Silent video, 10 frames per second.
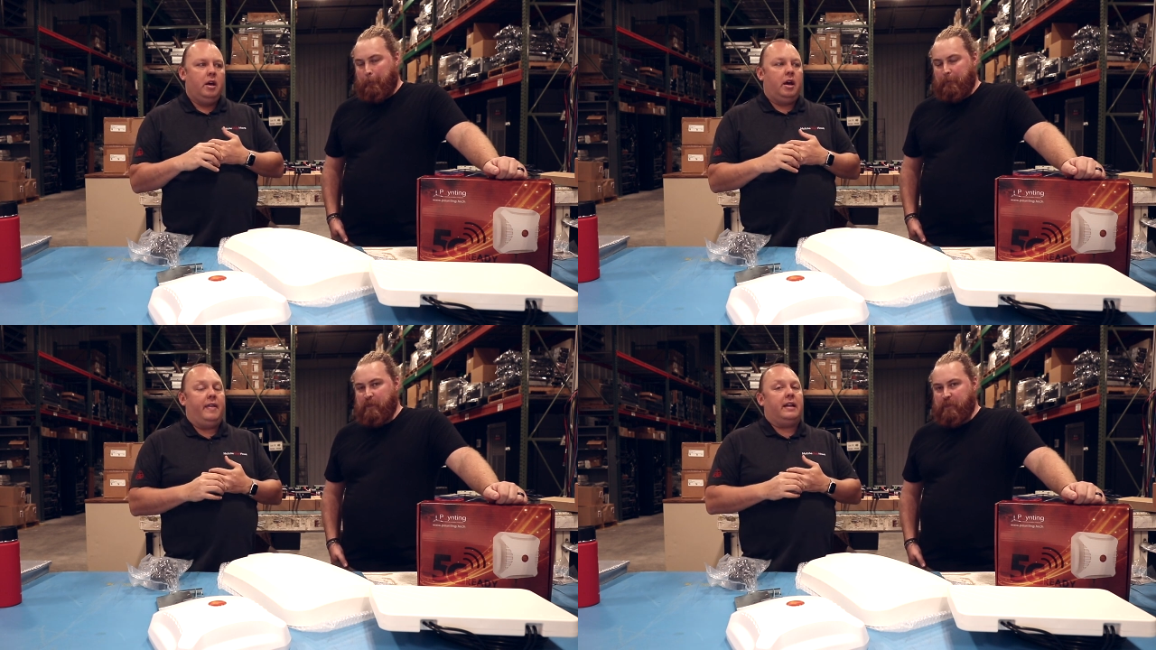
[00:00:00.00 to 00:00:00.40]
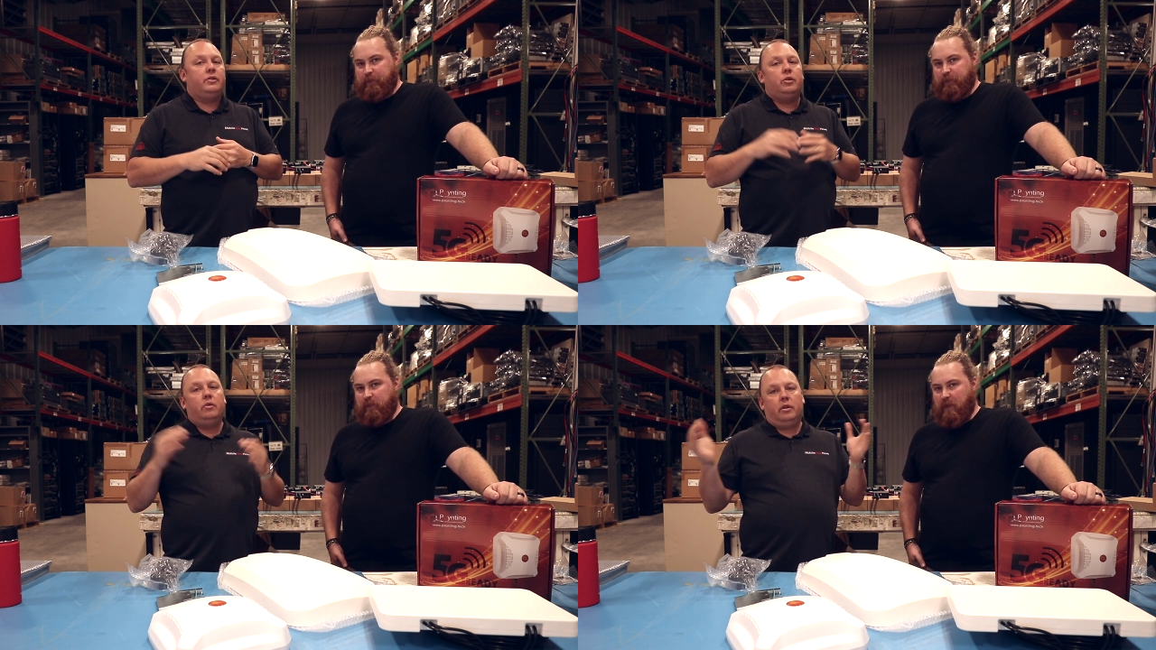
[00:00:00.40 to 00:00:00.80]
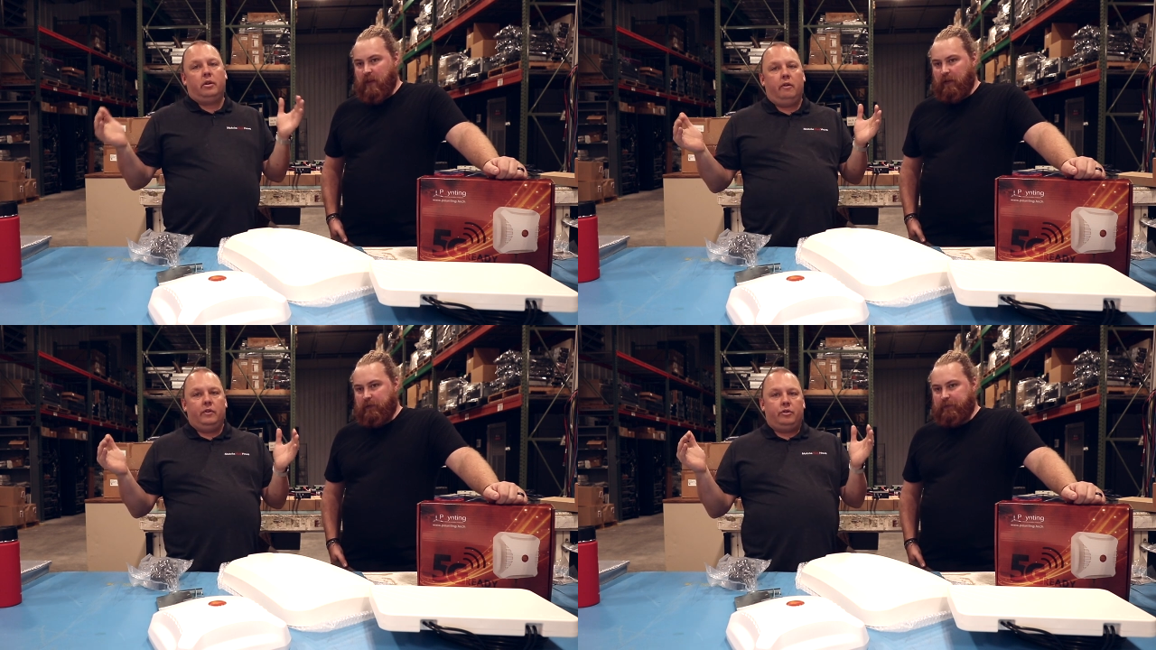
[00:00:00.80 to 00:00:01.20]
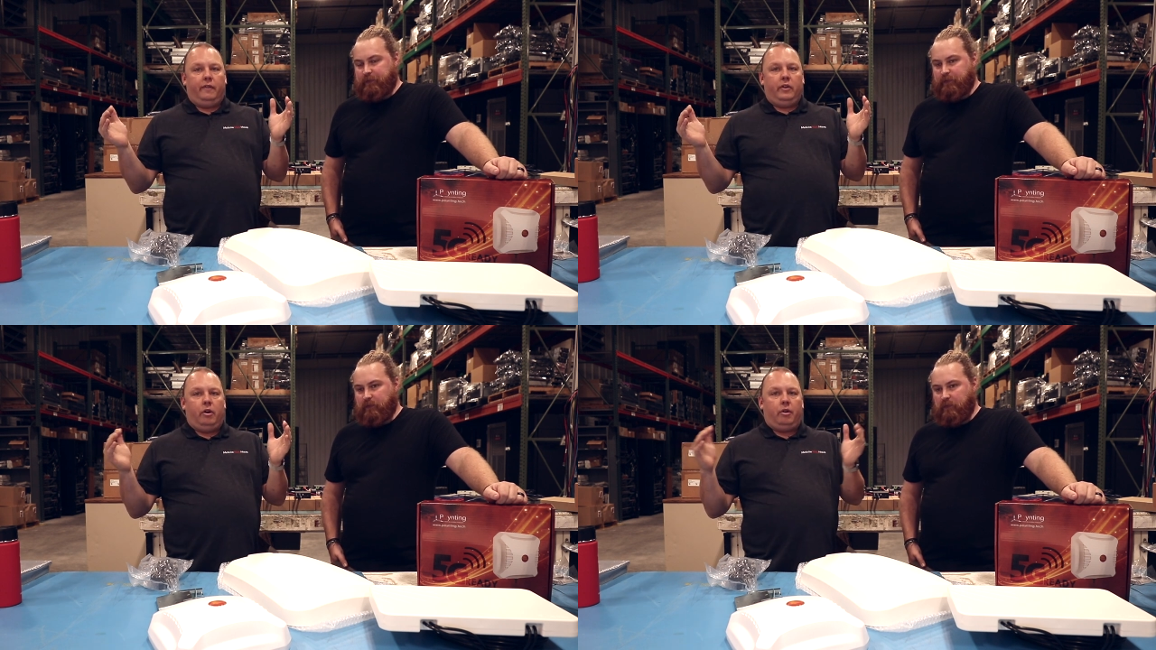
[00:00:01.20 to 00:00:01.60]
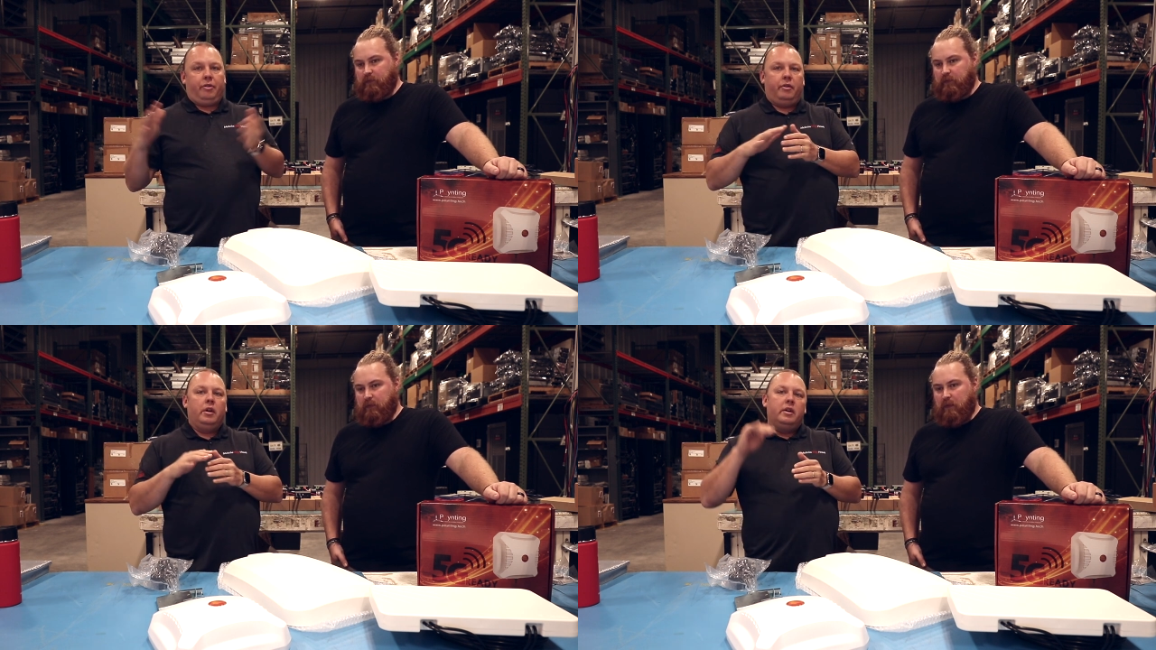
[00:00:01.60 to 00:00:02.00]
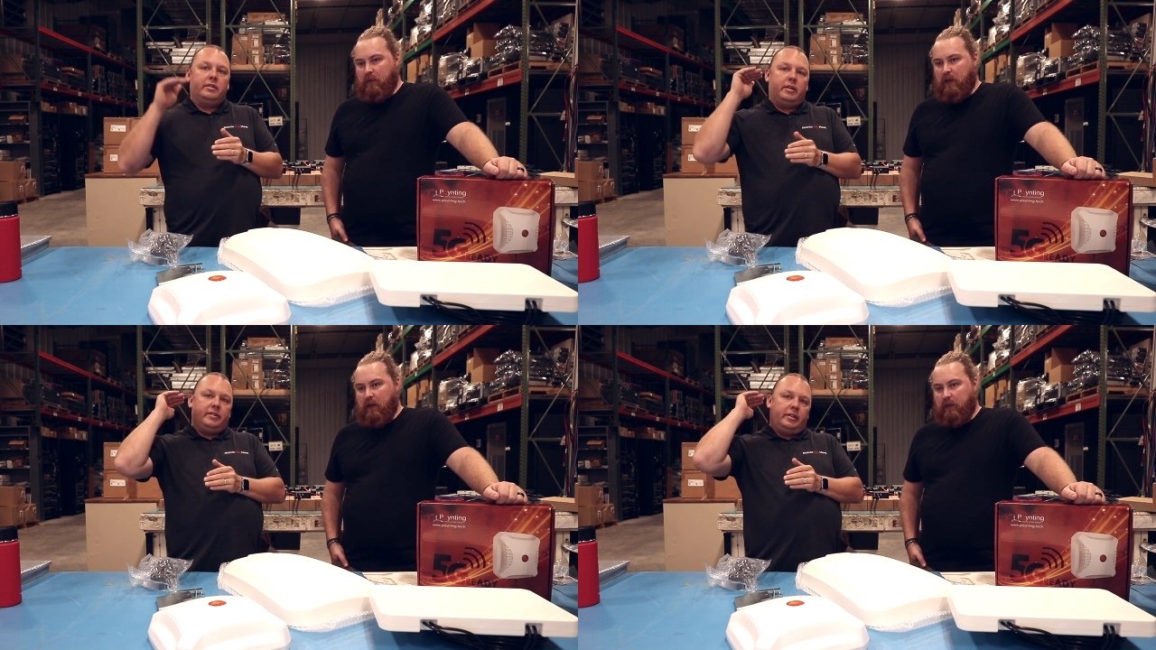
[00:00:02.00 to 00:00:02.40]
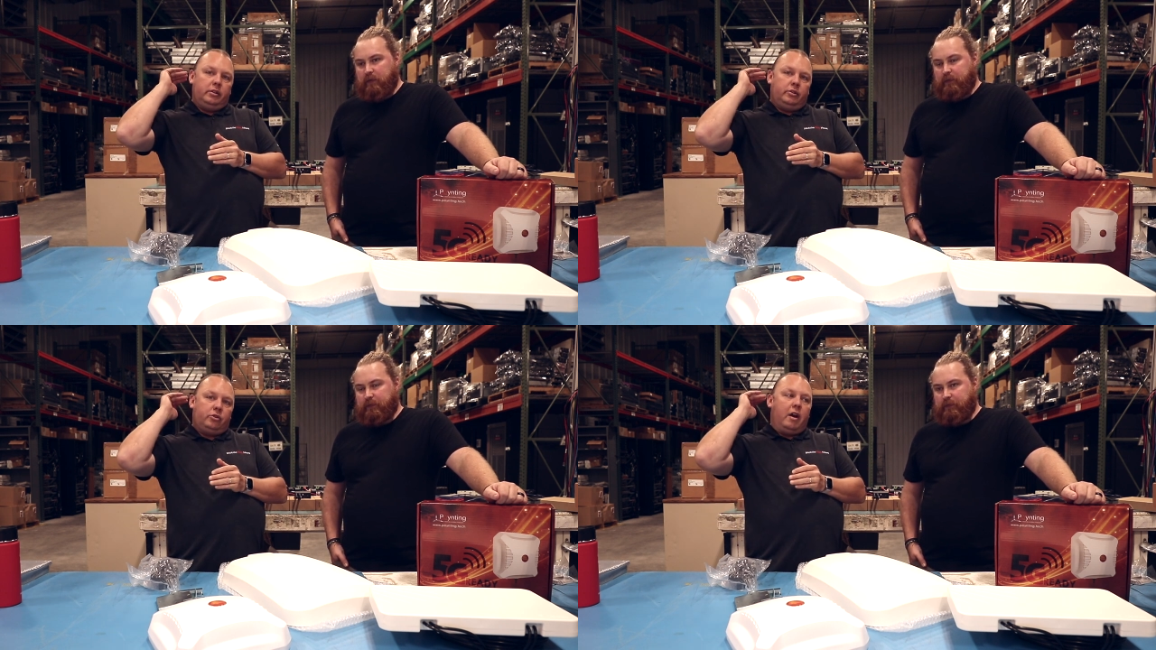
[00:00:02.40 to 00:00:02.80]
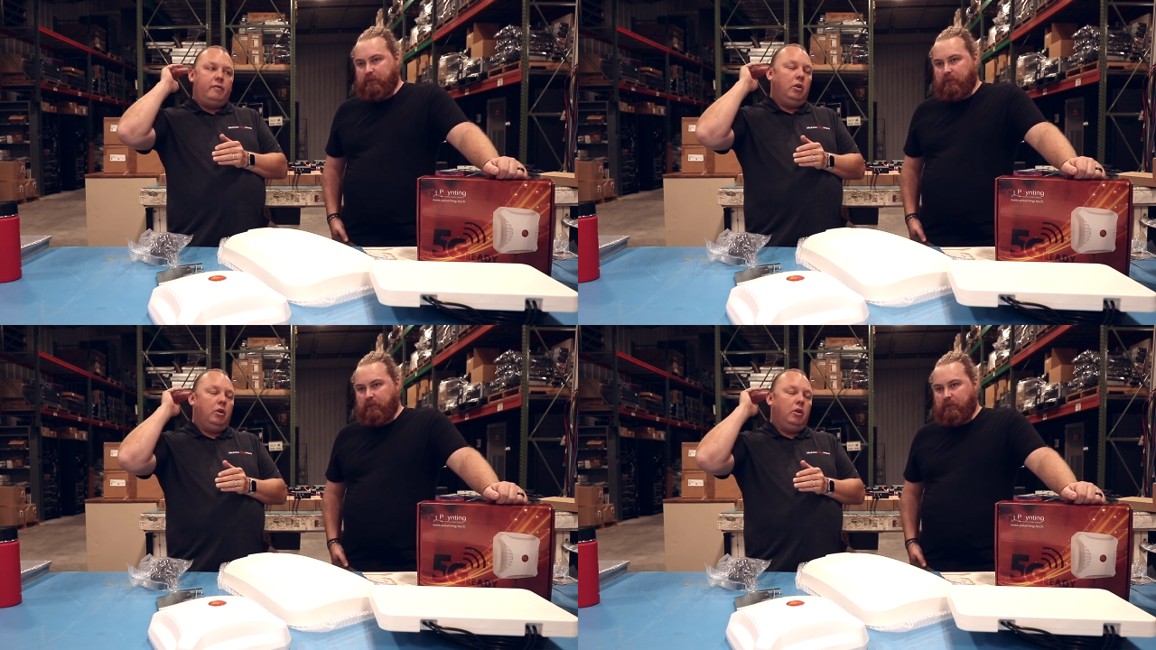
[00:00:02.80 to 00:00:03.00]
Speaker 1: And that's due to the curvature of the Earth. Cell signals travel